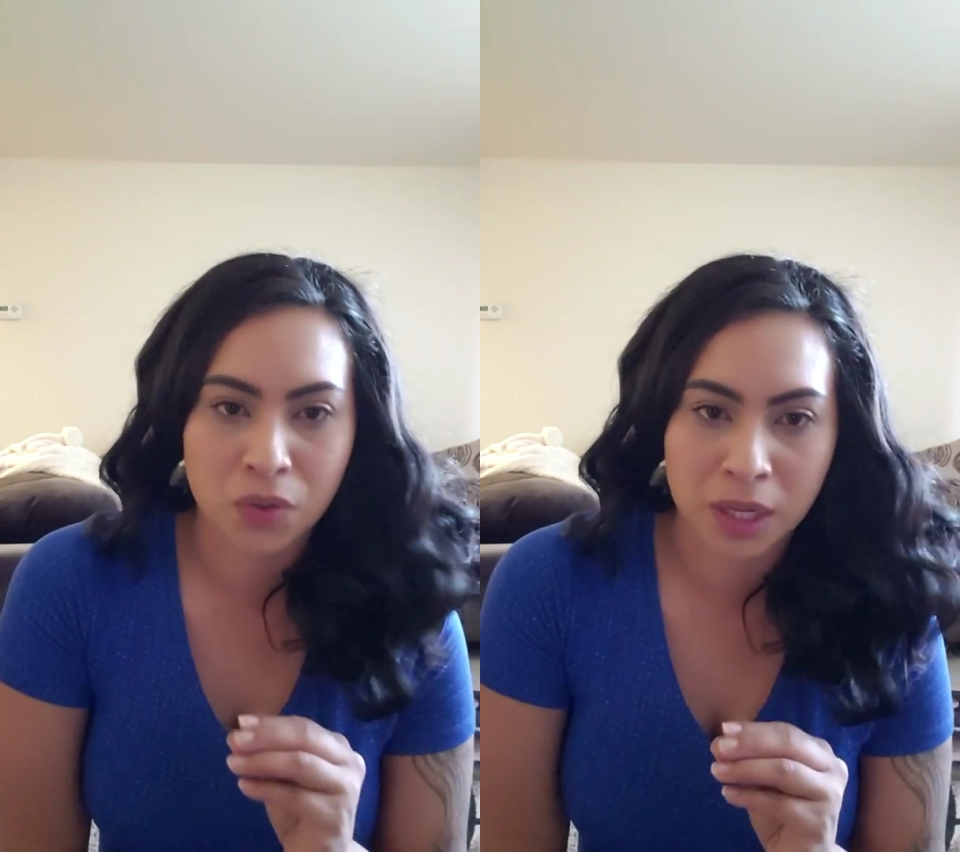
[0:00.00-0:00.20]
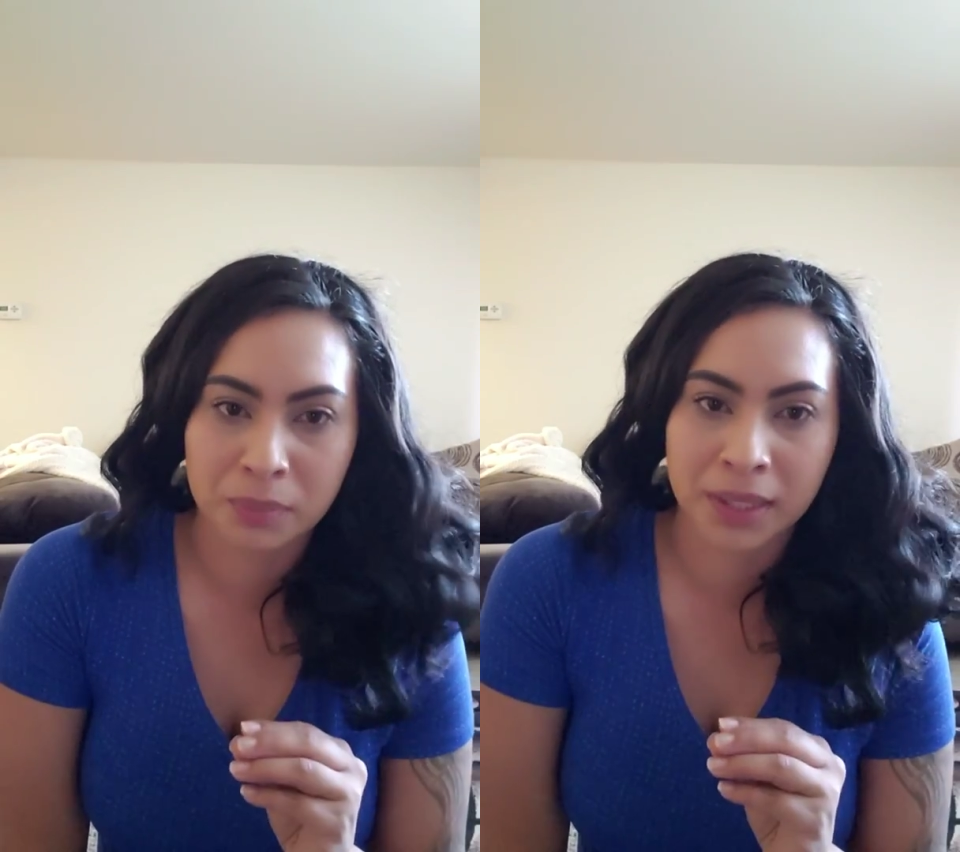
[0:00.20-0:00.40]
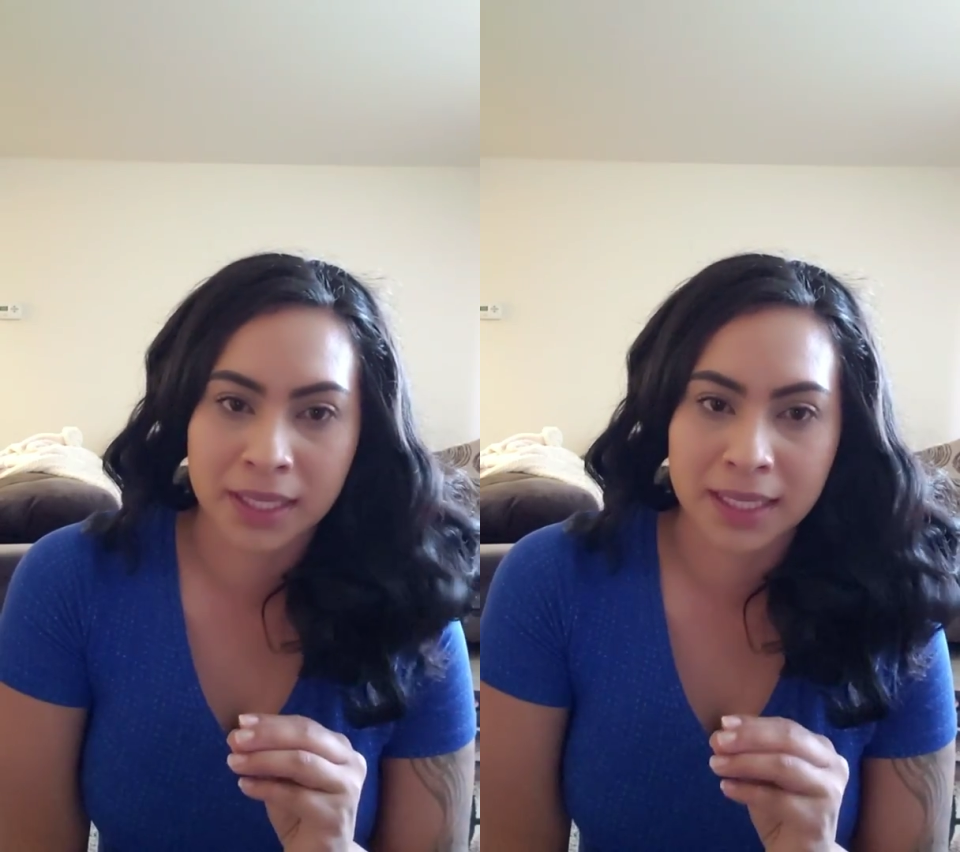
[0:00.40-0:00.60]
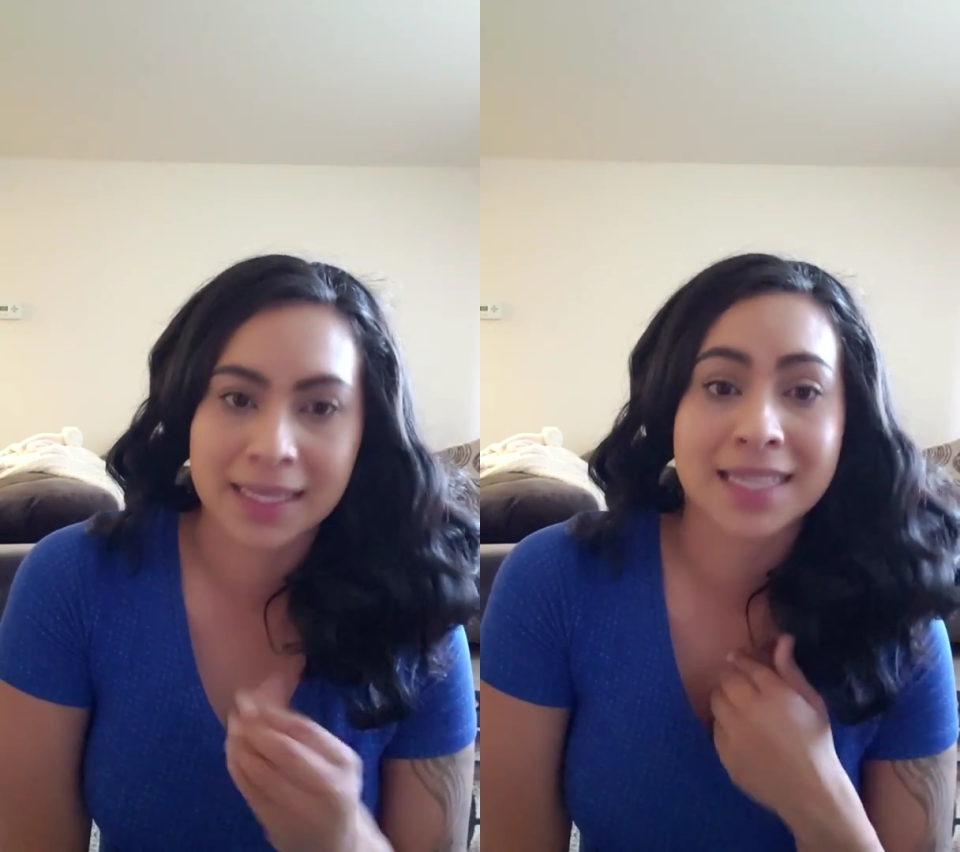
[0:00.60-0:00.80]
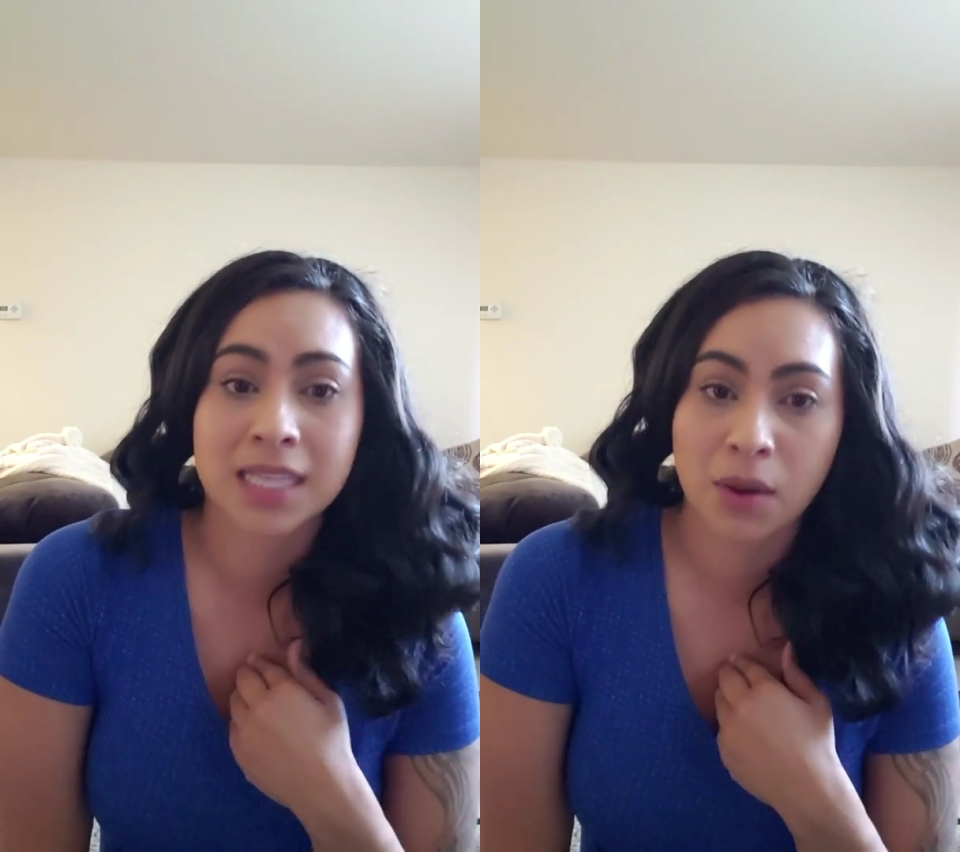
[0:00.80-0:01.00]
complaining.
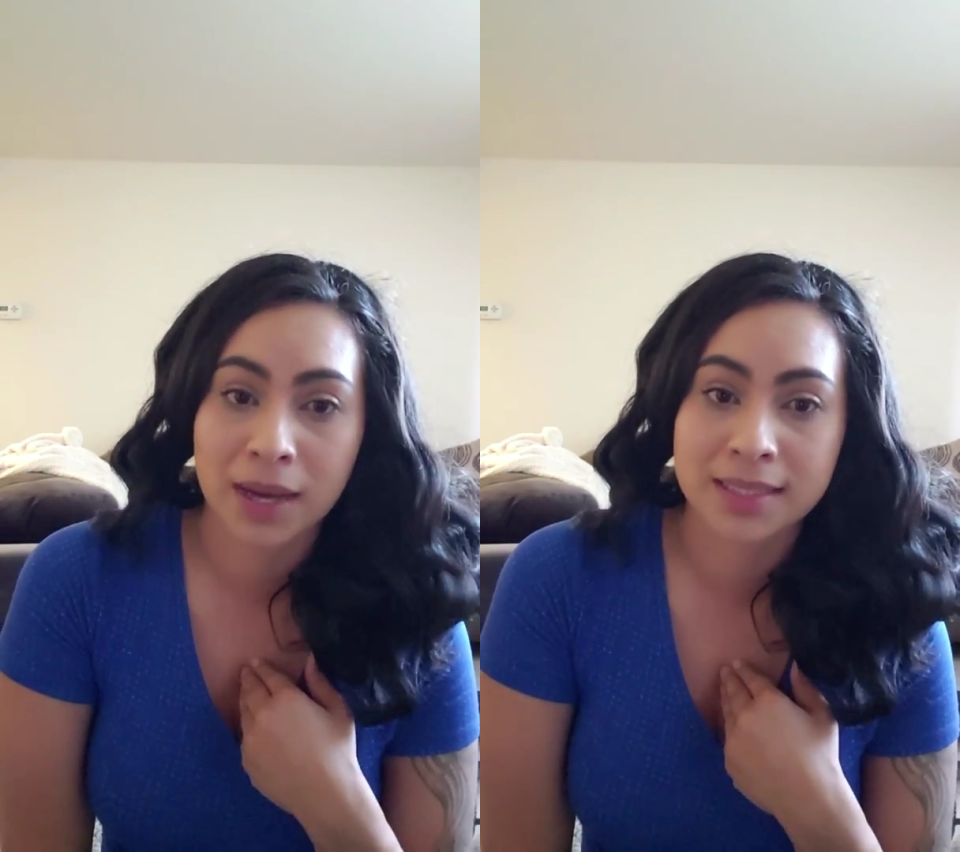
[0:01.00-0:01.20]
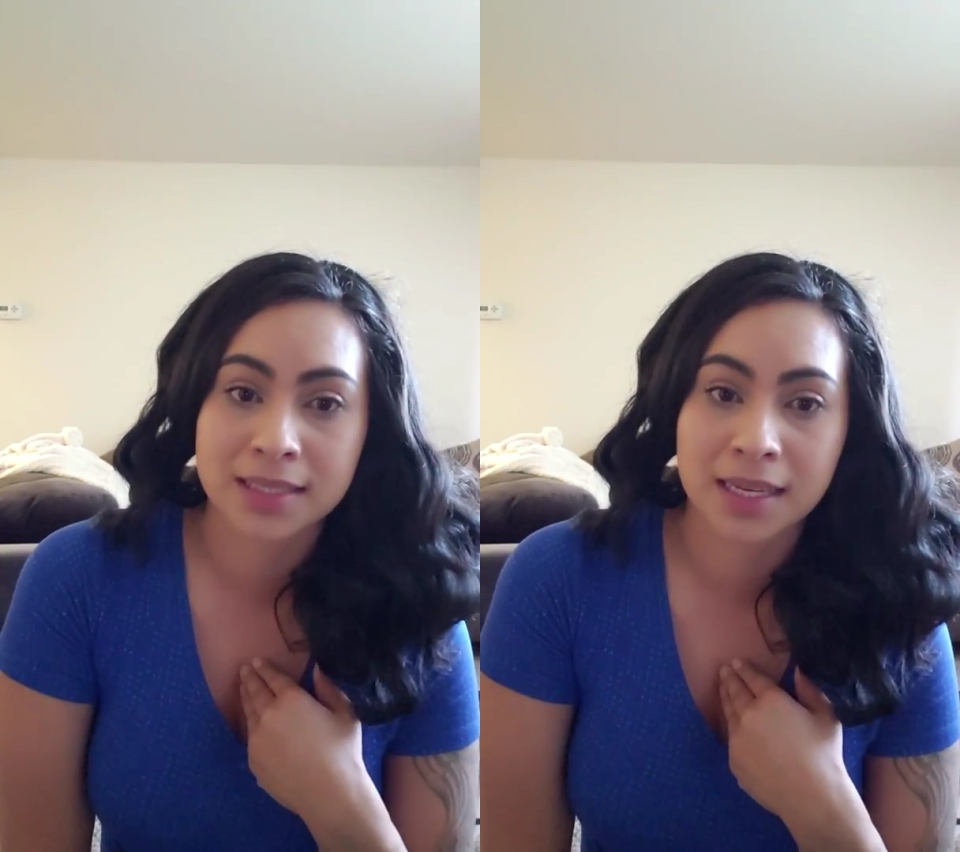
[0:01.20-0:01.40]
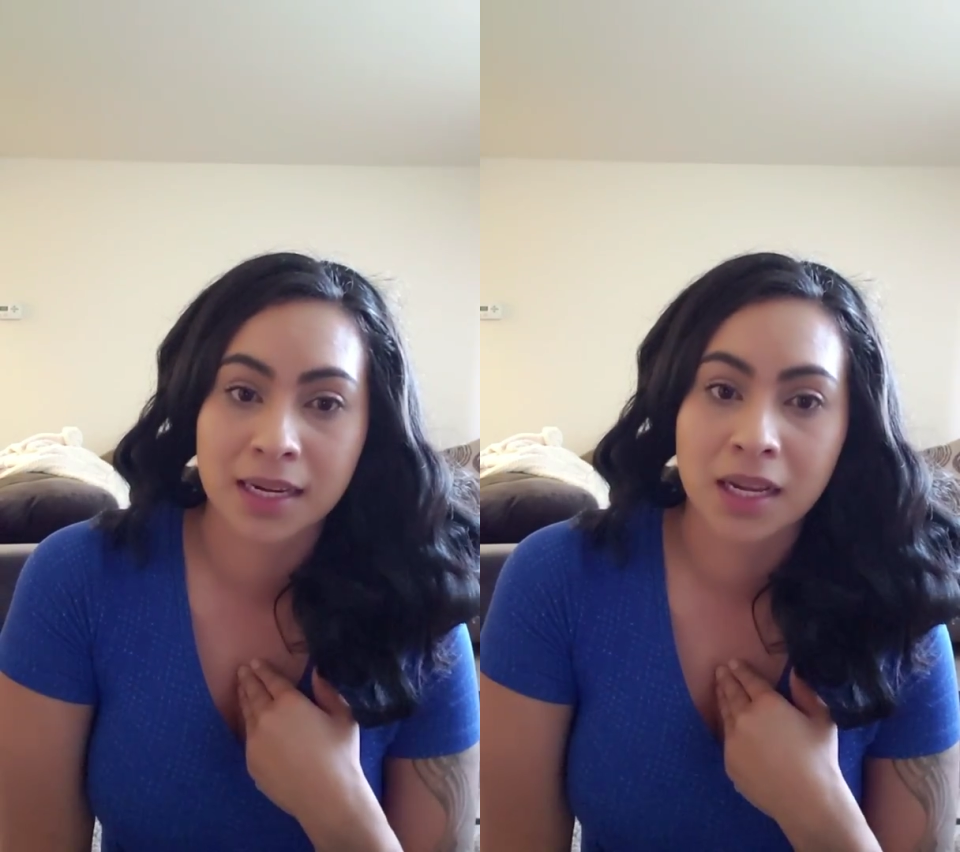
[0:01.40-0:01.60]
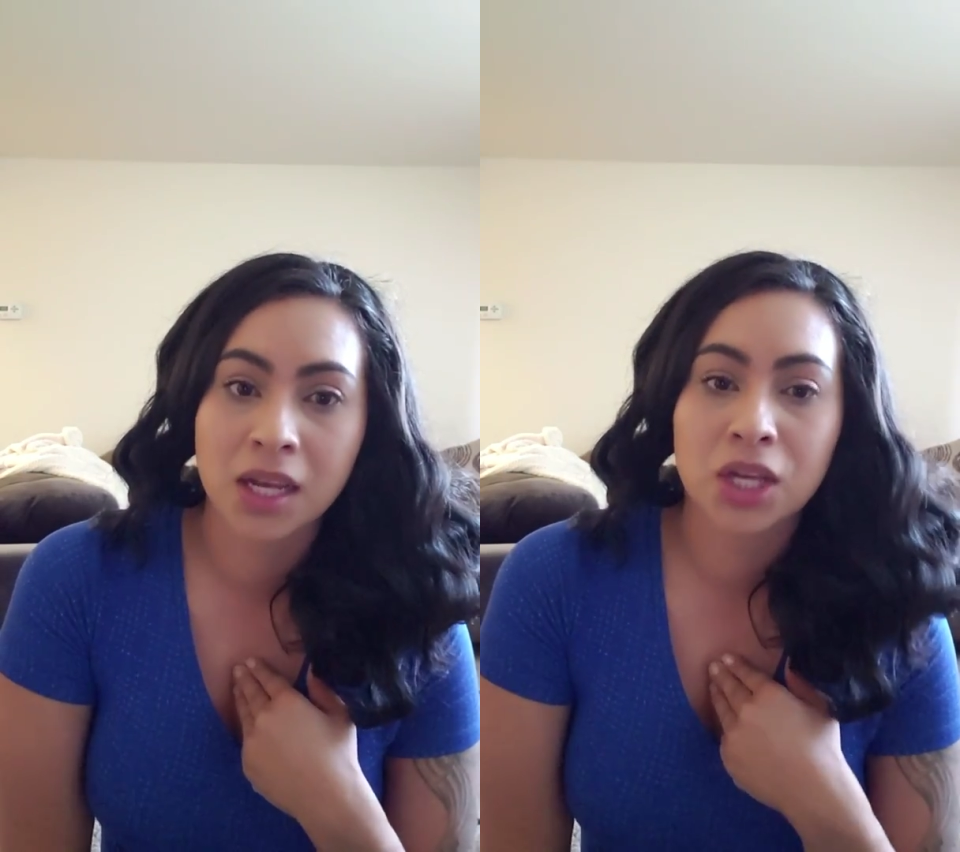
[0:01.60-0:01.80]
That's how I see it.